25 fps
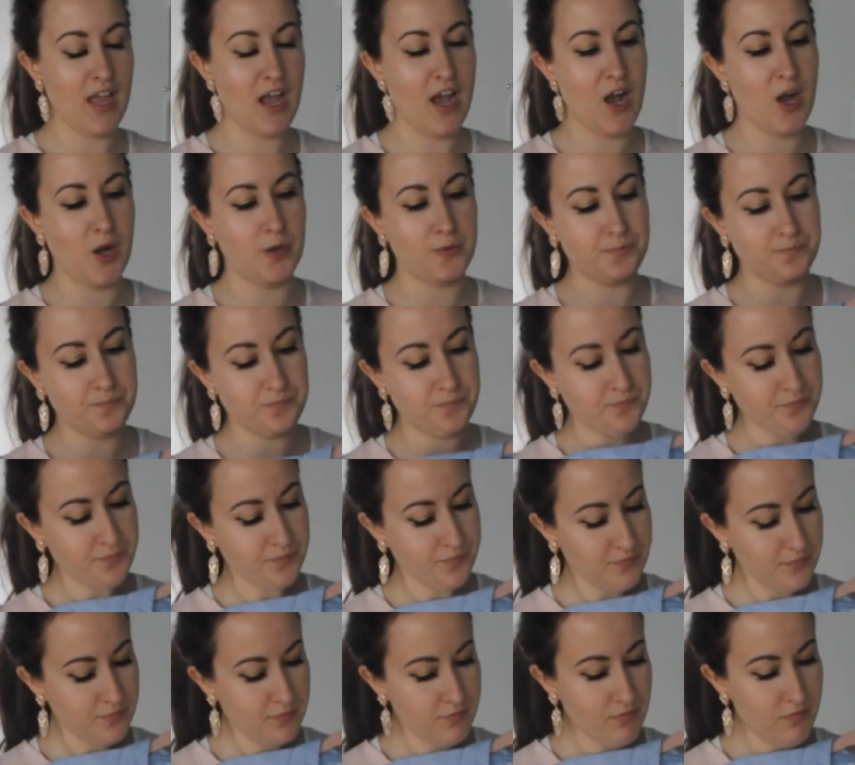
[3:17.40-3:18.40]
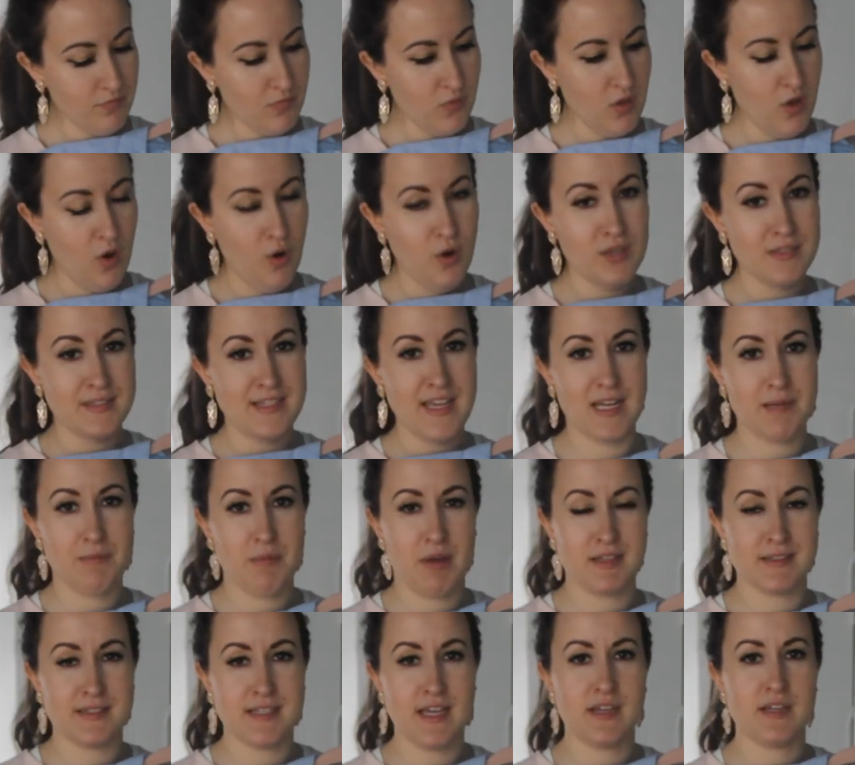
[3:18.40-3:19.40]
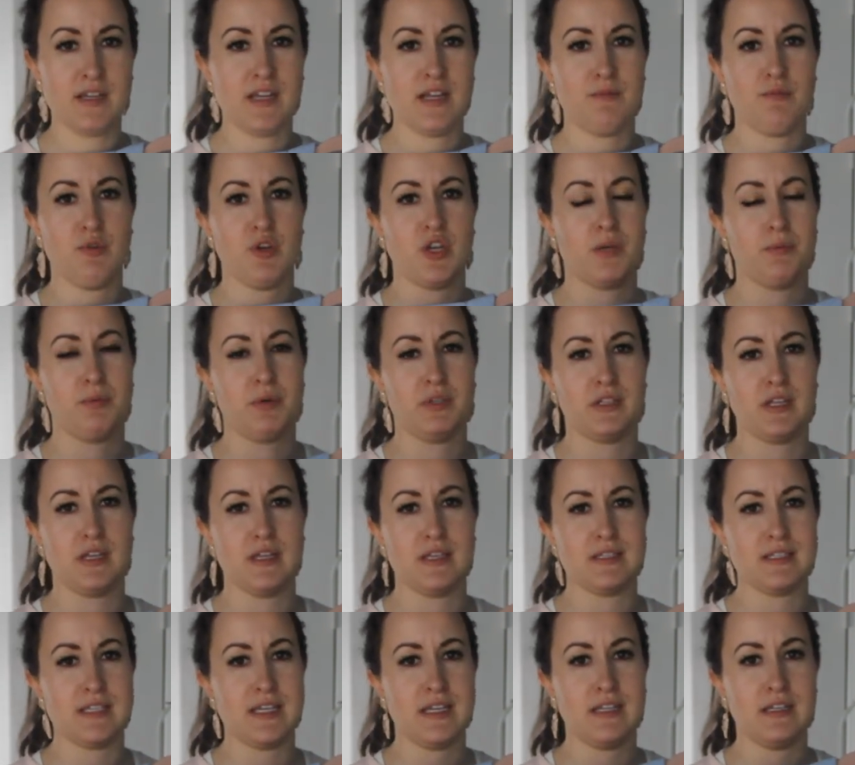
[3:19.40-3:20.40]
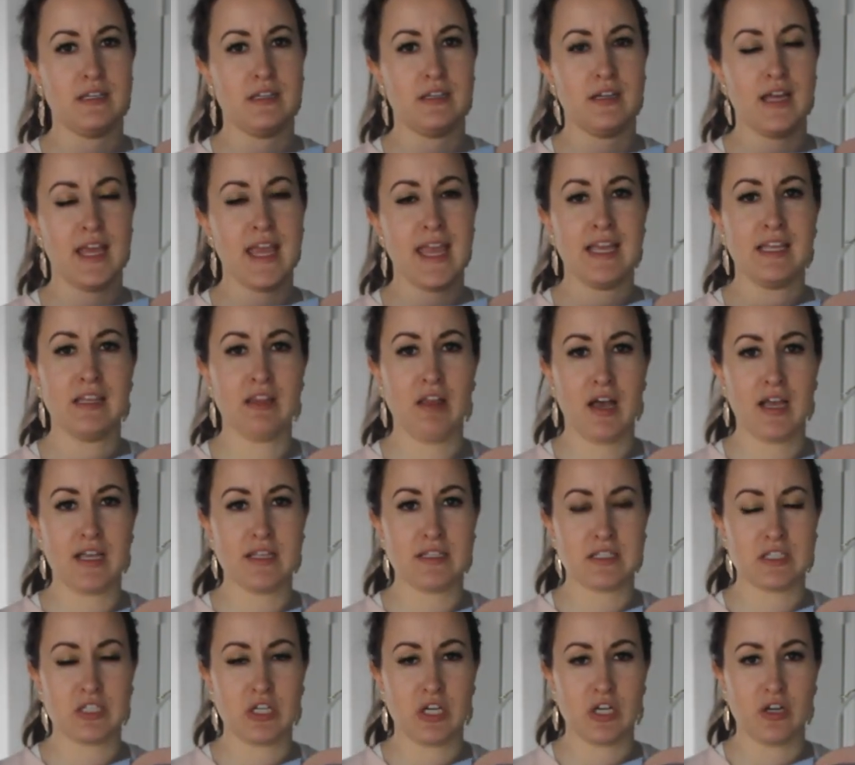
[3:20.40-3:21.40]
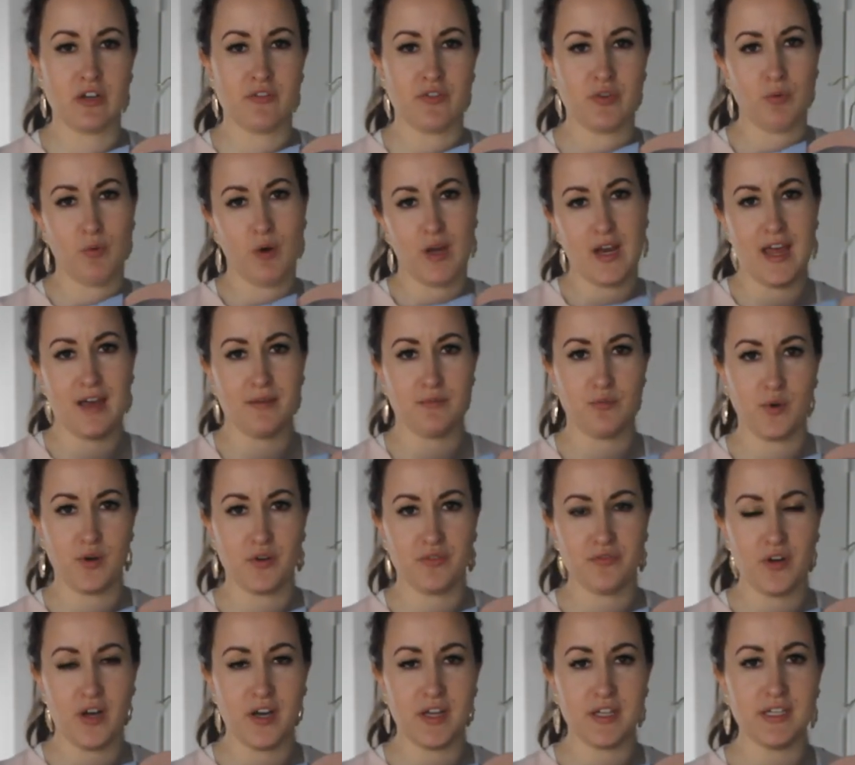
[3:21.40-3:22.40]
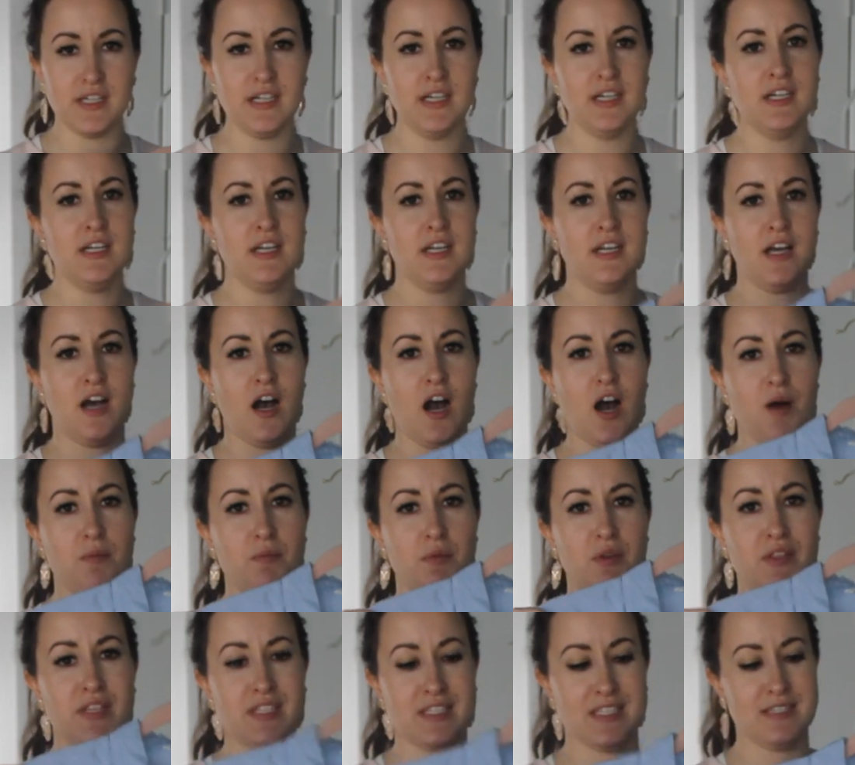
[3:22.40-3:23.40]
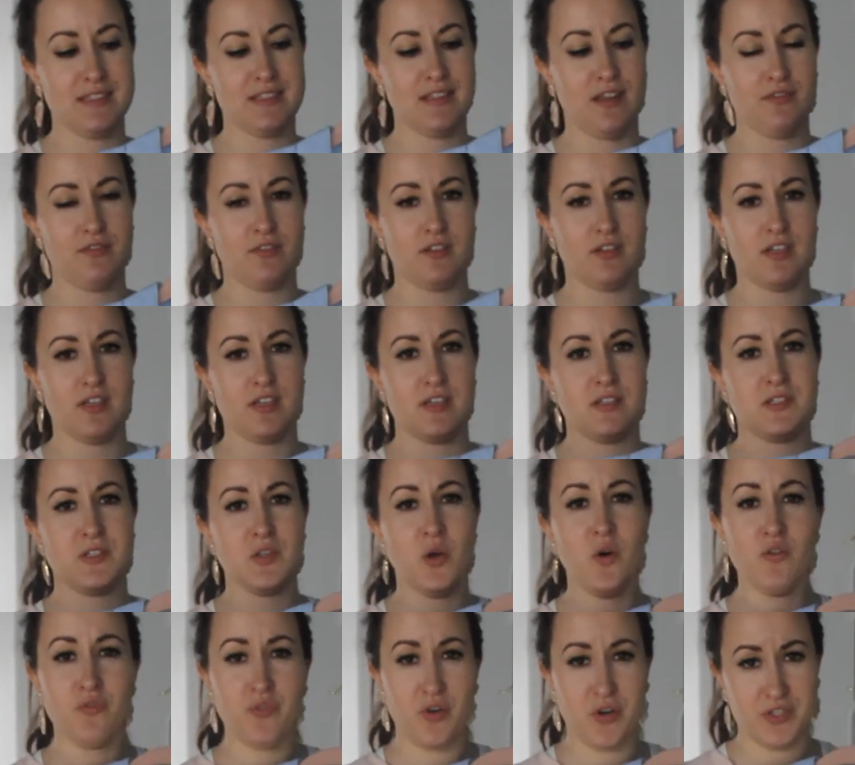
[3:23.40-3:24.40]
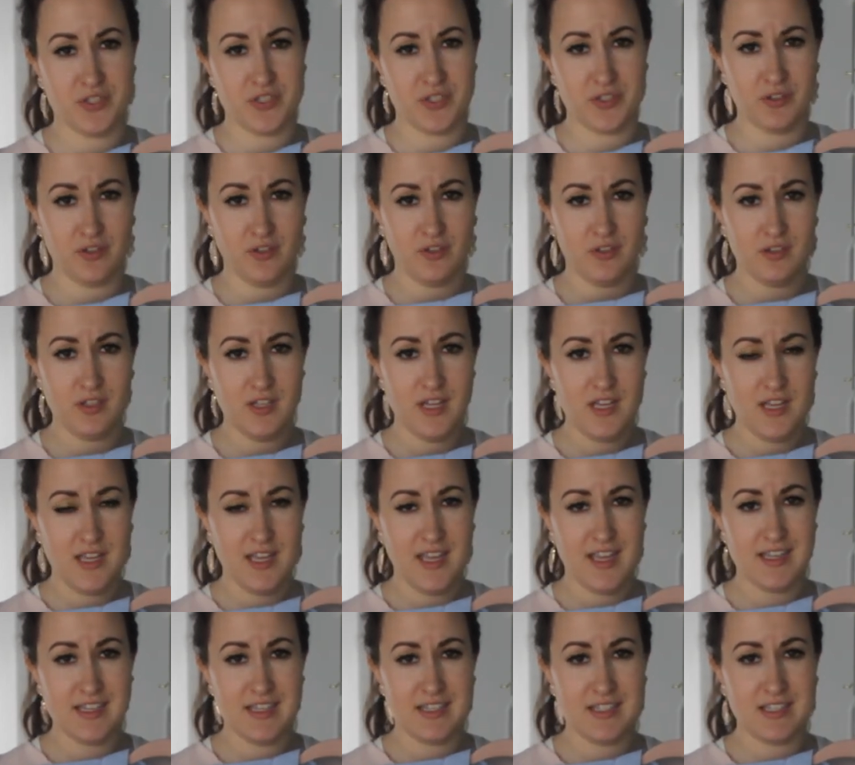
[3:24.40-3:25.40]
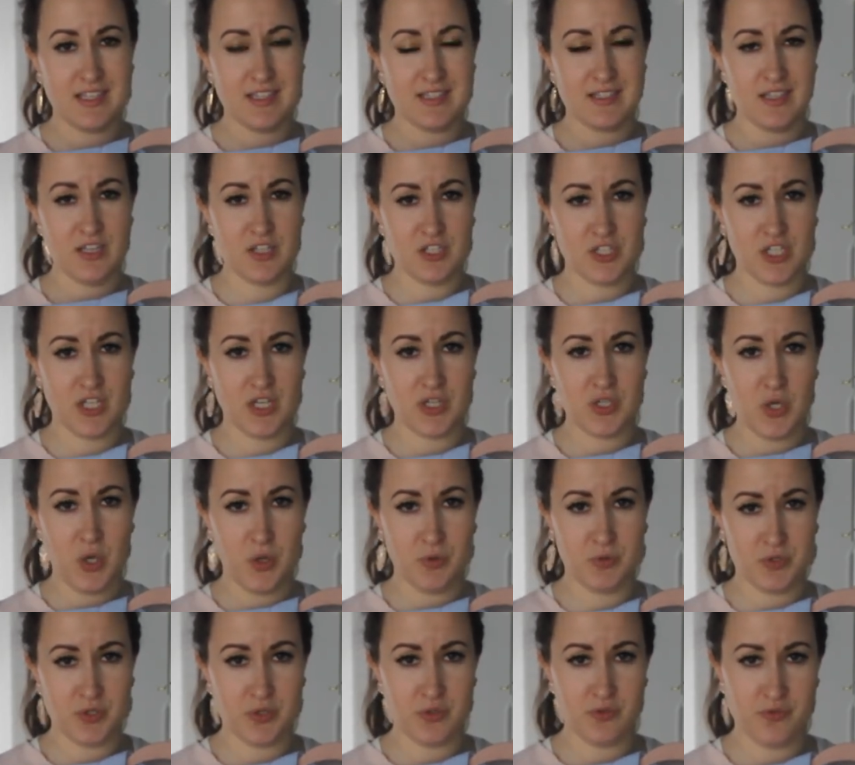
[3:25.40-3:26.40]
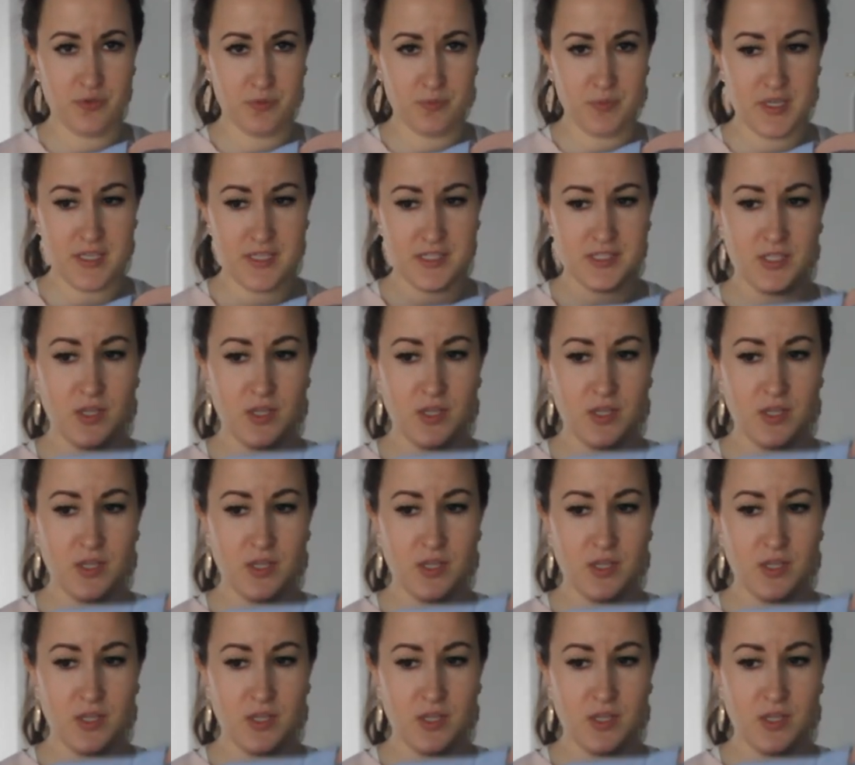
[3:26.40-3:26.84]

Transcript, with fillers: Um, or denim on denim, or you can put this in an A-line skirt if you want to have more fun. Um, this is definitely so versatile. It is such a go-to for me.